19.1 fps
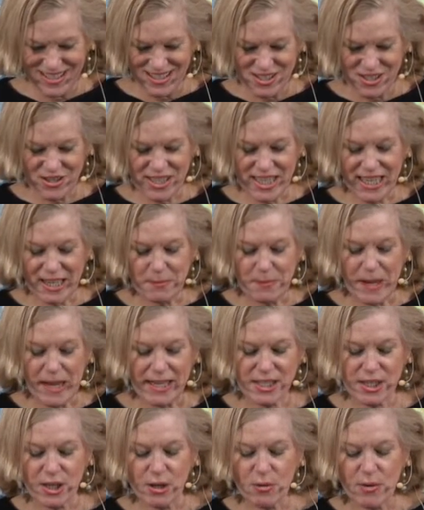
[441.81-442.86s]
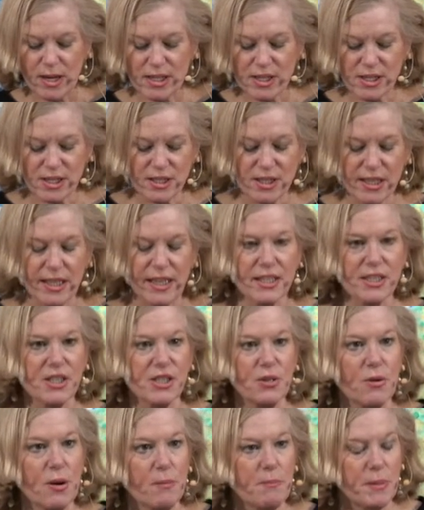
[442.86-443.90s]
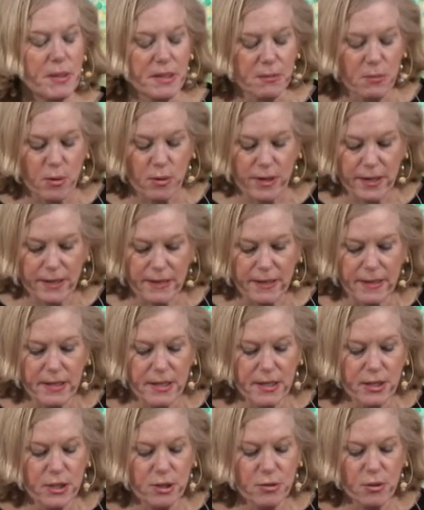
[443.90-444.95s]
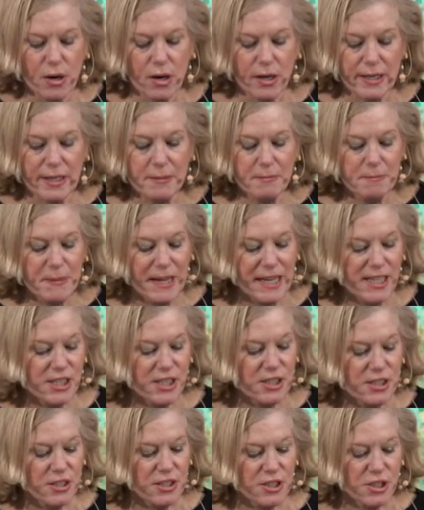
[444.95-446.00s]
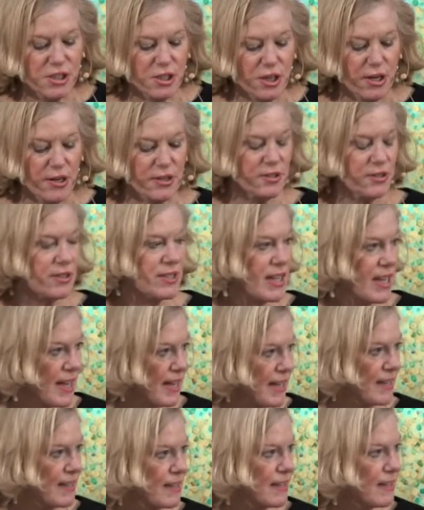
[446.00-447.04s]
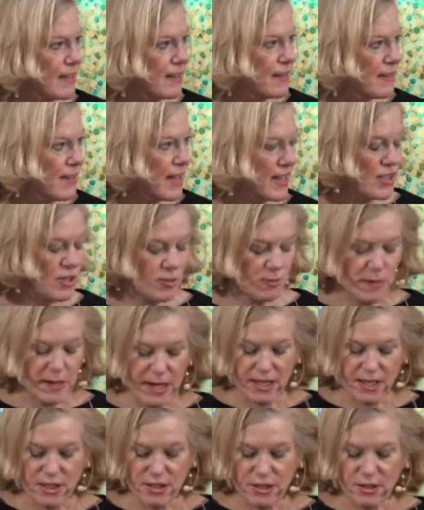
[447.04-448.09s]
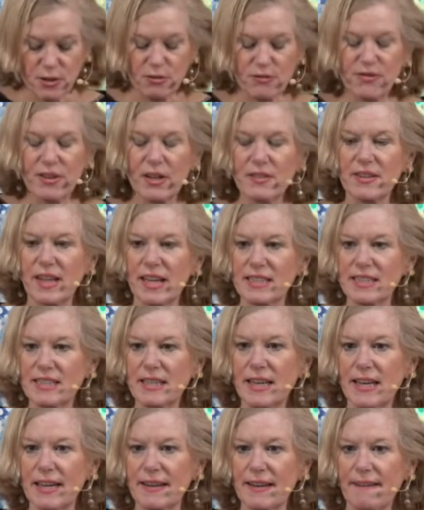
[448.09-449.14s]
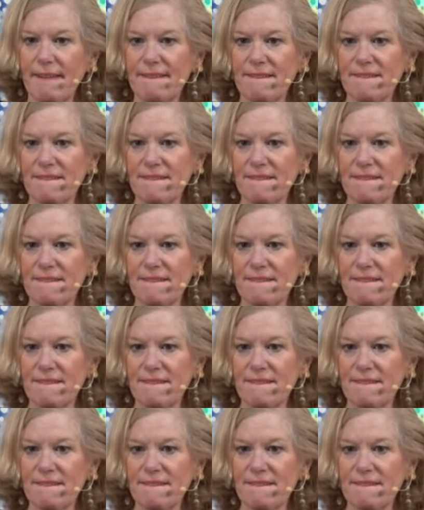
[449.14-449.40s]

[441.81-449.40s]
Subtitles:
So take a passion quest that gets you up in the morning. You are impatient to start your day. That's your passion. Who felt that today?